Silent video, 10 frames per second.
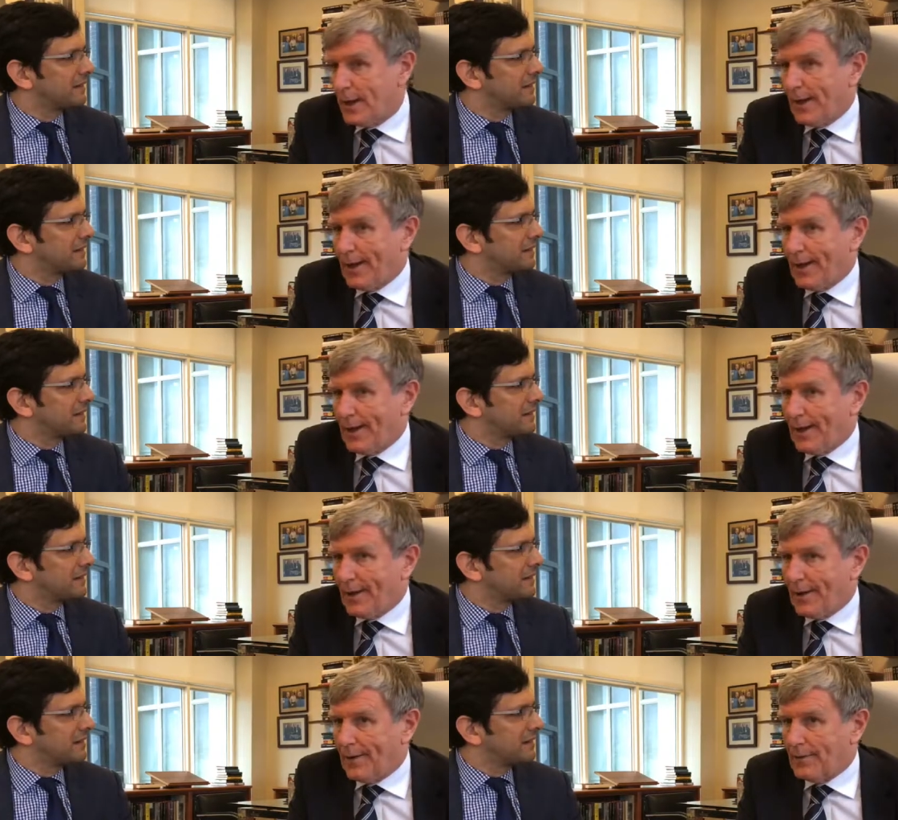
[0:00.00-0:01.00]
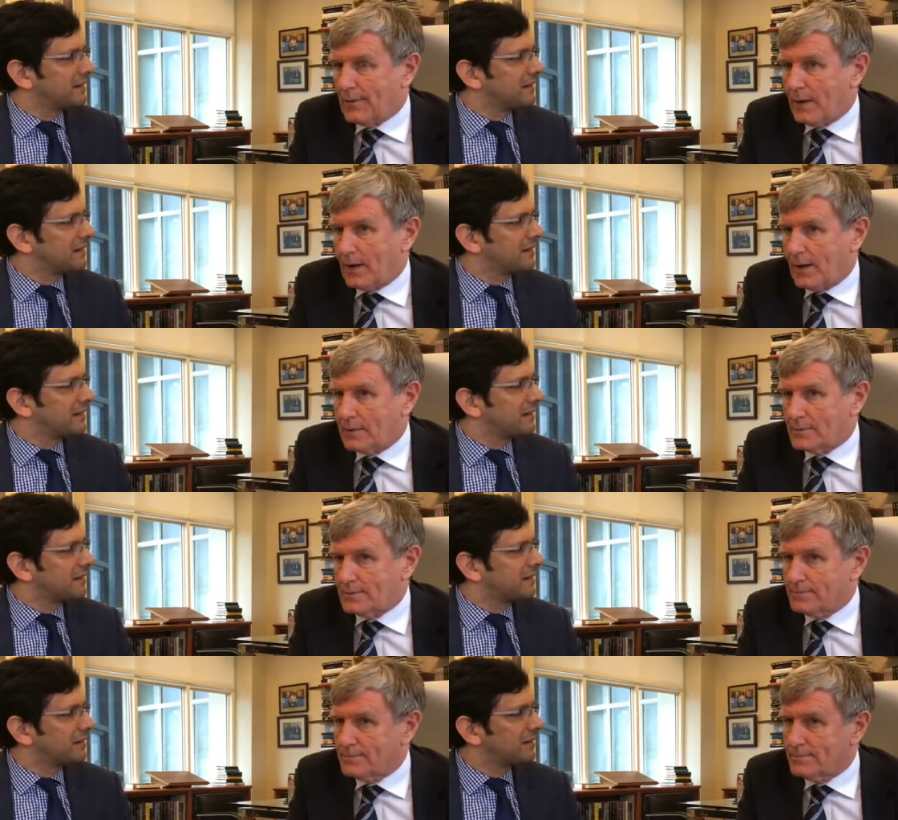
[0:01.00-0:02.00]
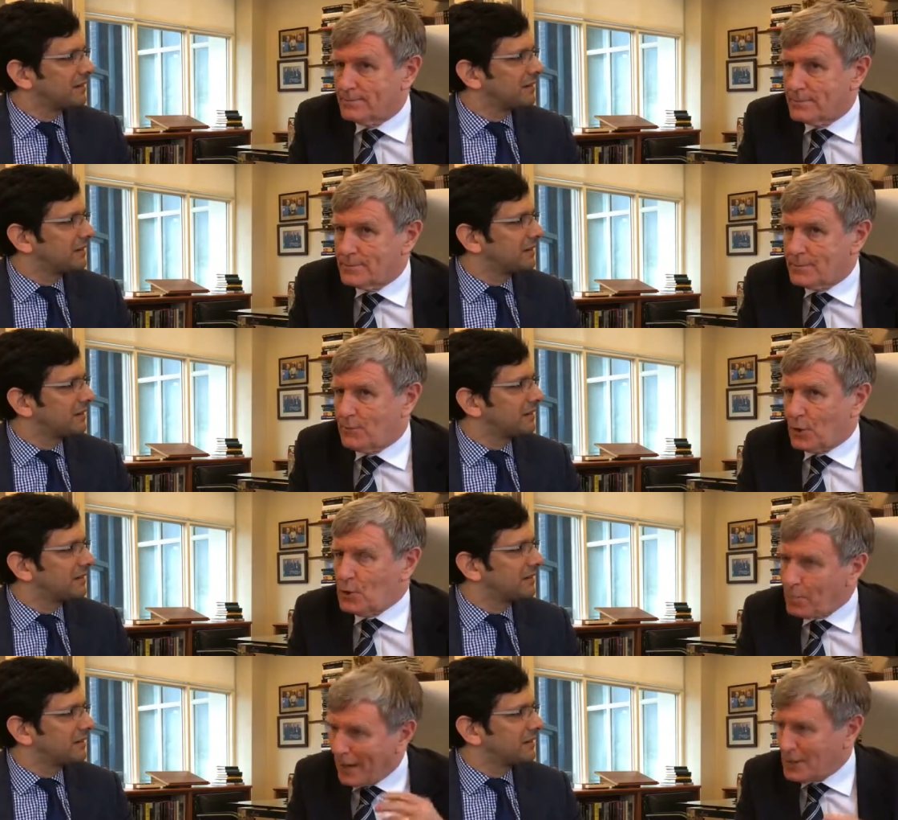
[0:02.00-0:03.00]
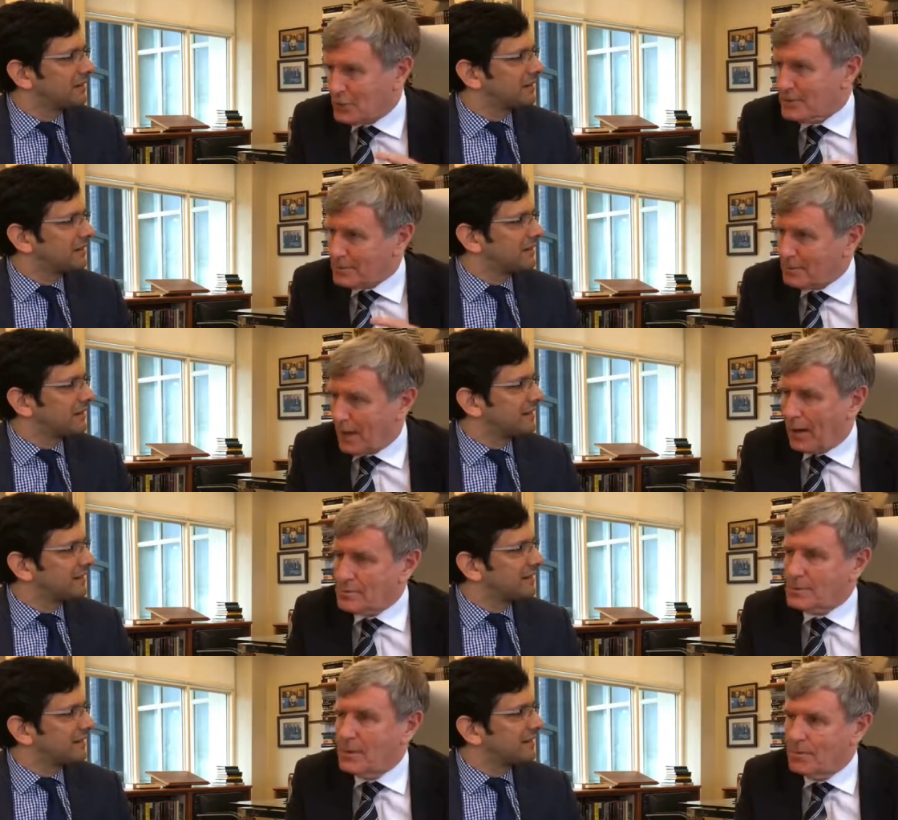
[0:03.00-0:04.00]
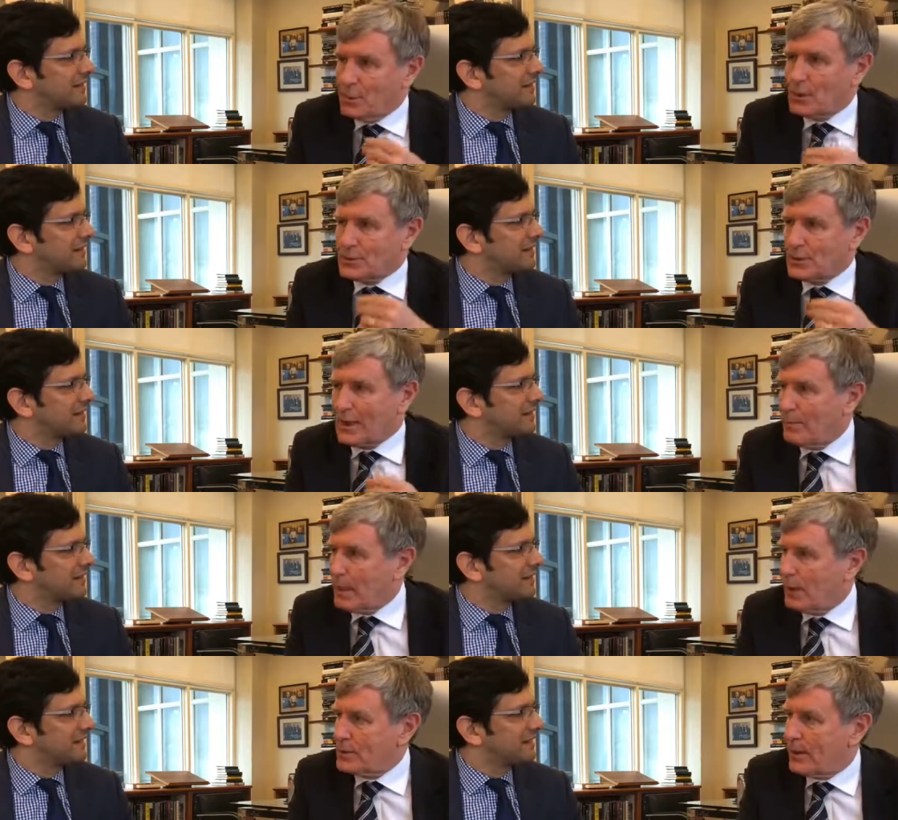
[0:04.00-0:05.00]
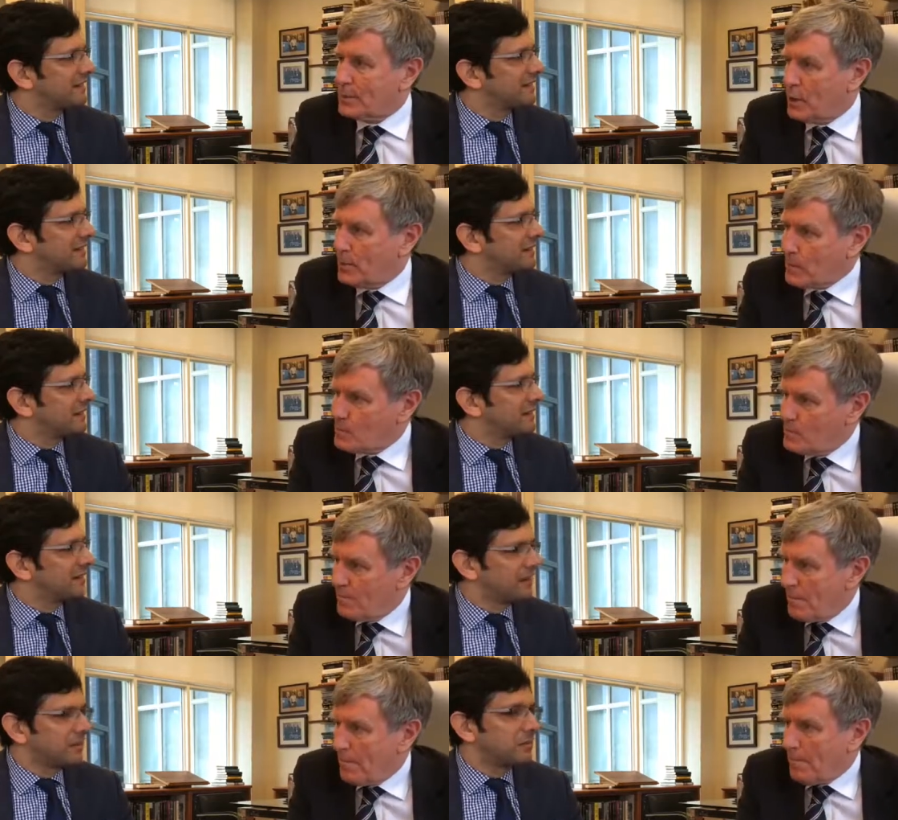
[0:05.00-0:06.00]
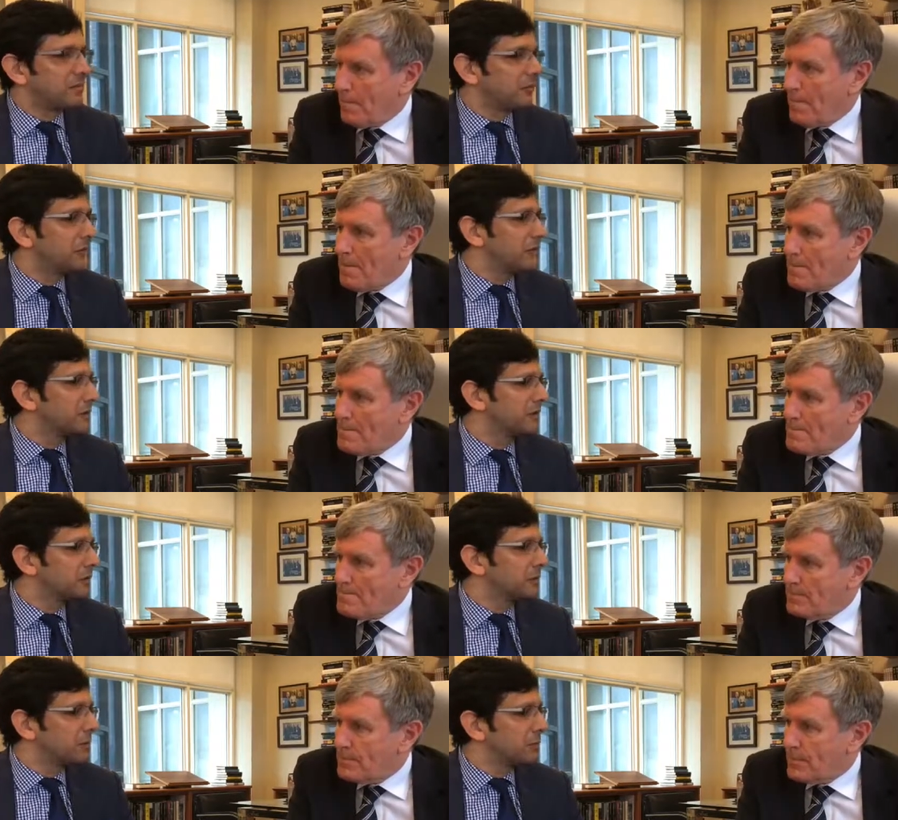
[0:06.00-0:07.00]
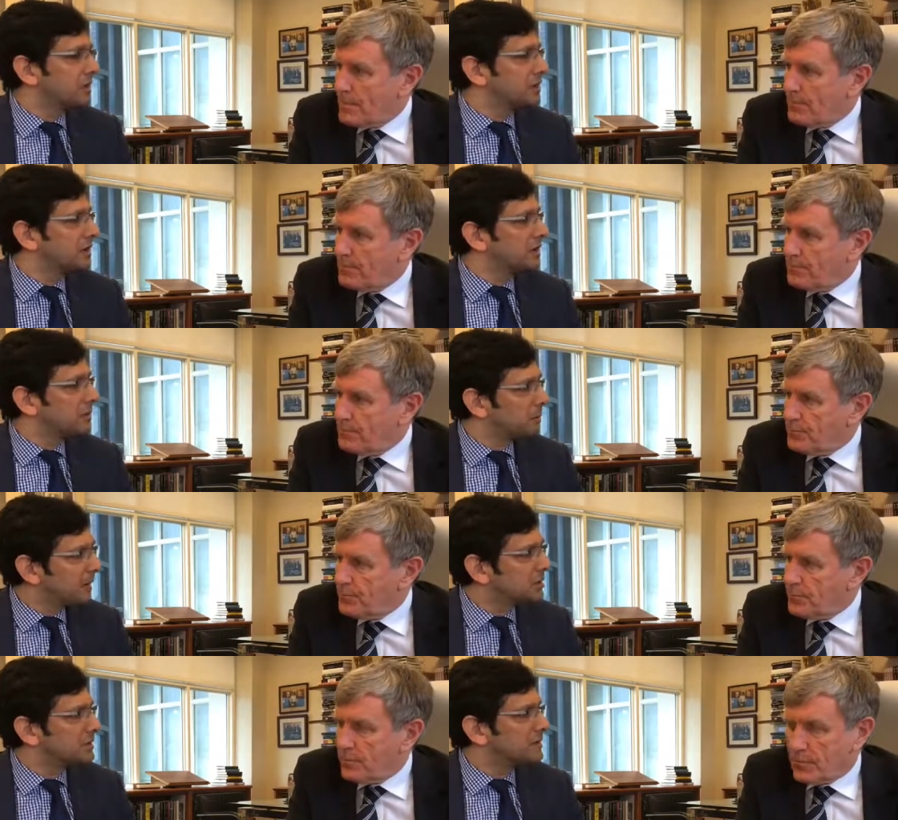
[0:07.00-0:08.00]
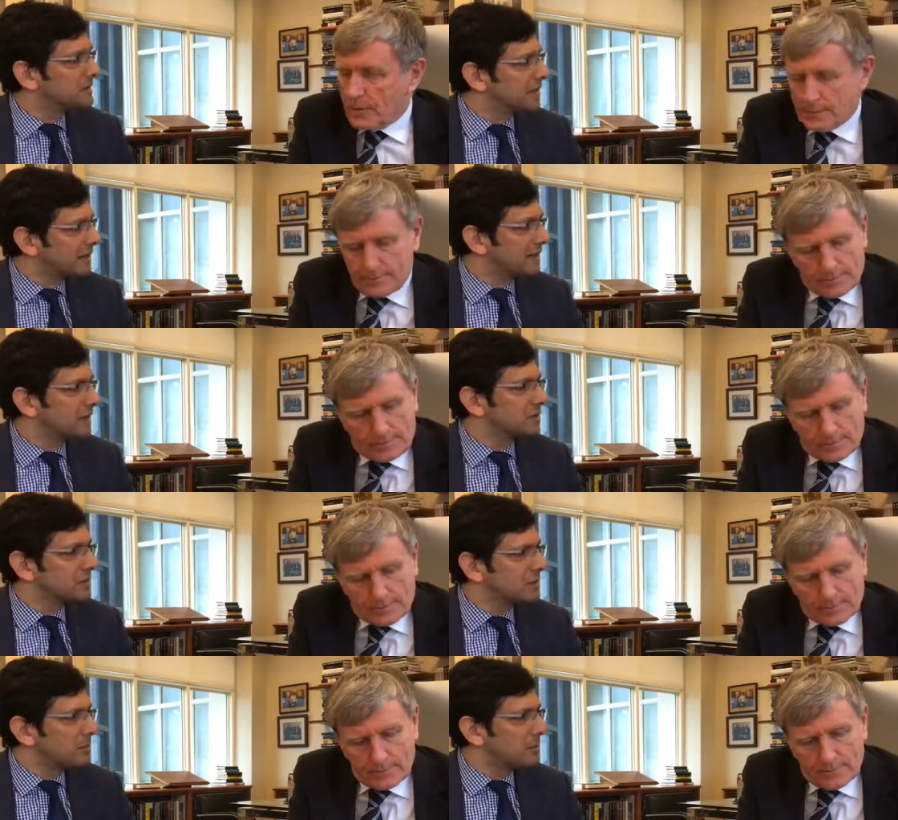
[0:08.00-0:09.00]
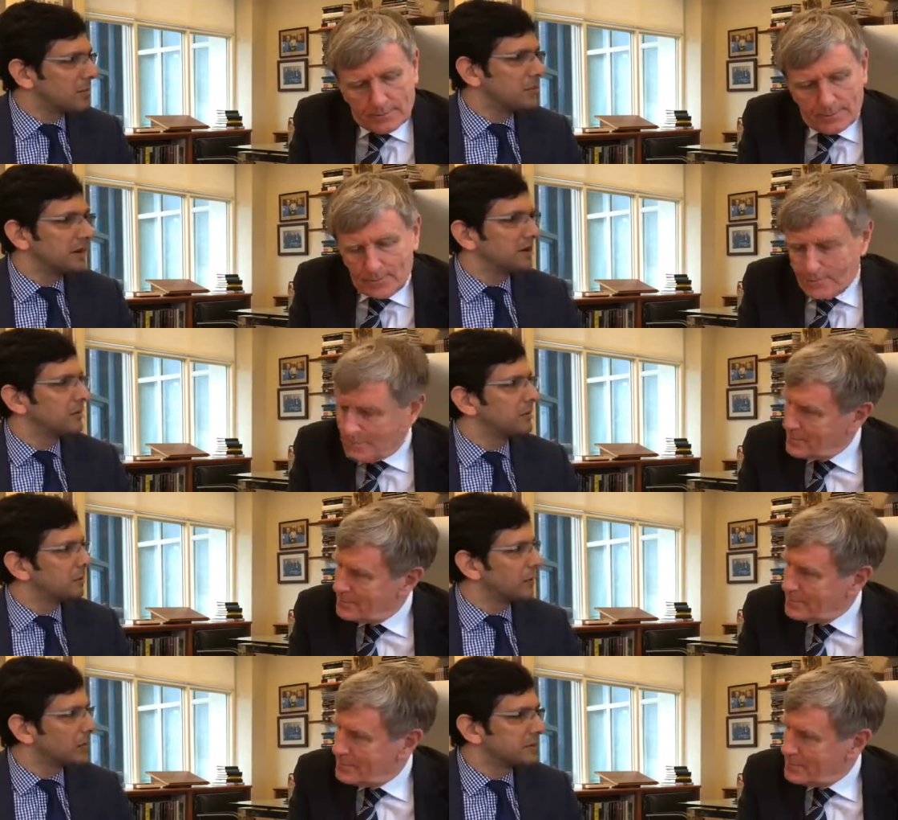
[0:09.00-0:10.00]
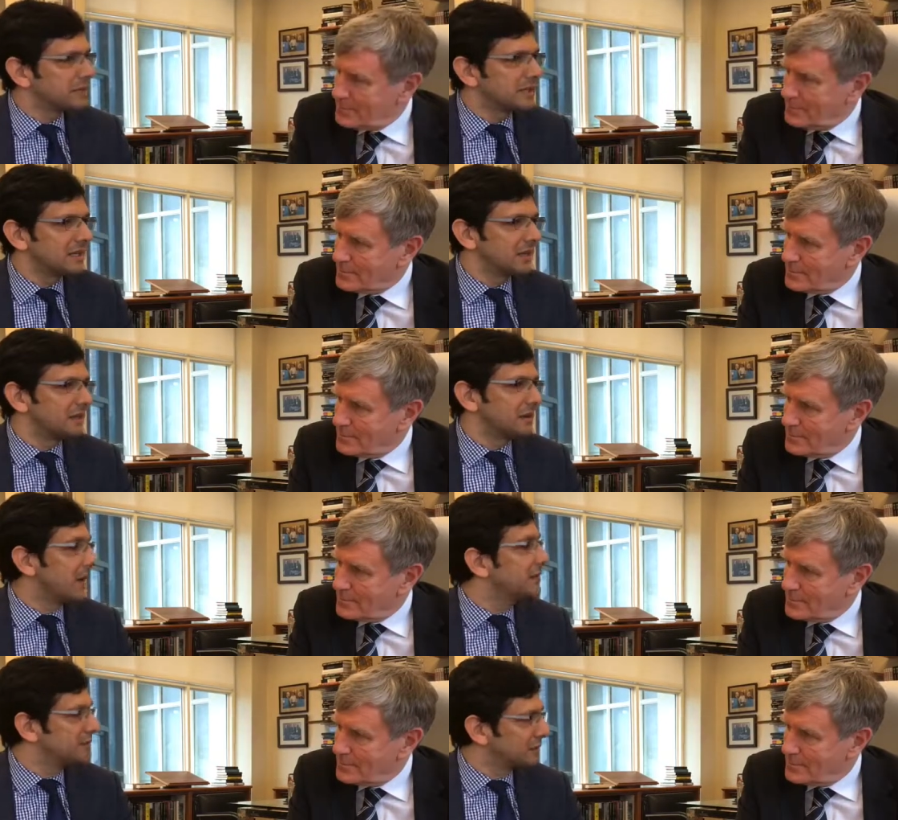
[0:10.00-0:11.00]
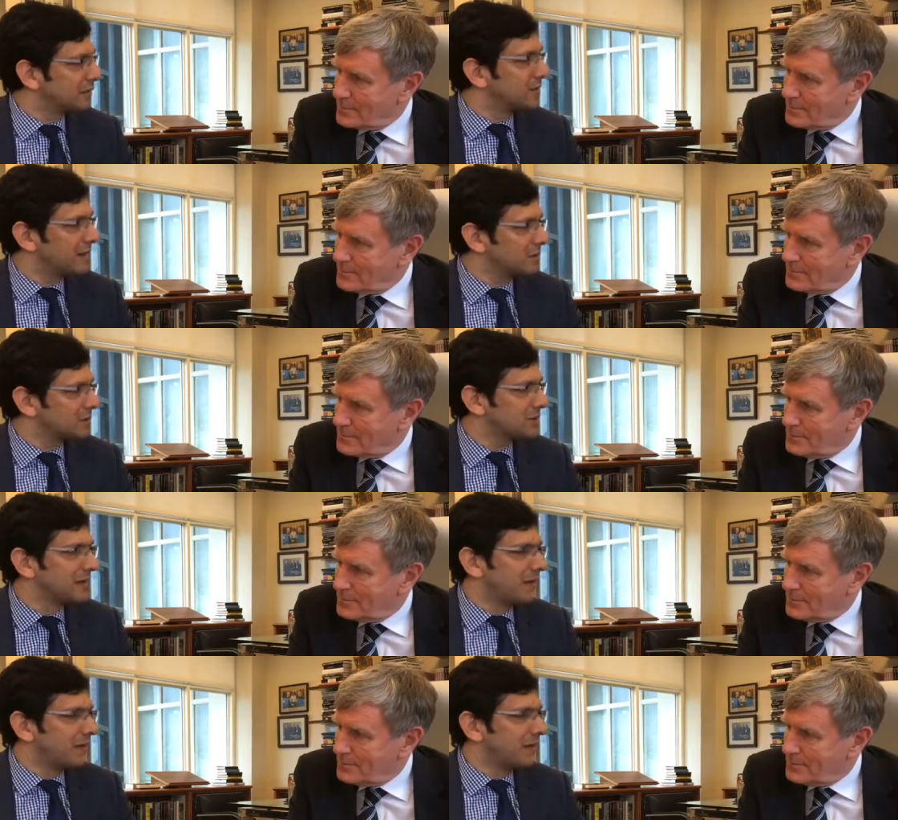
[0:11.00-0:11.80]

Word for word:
Speaker 1: are difficult to measure sometimes, but also they can be a long time in coming.
Speaker 2: Well, for that reason, we appreciate your patience, dedication, commitment to diplomacy and the lives that you touched.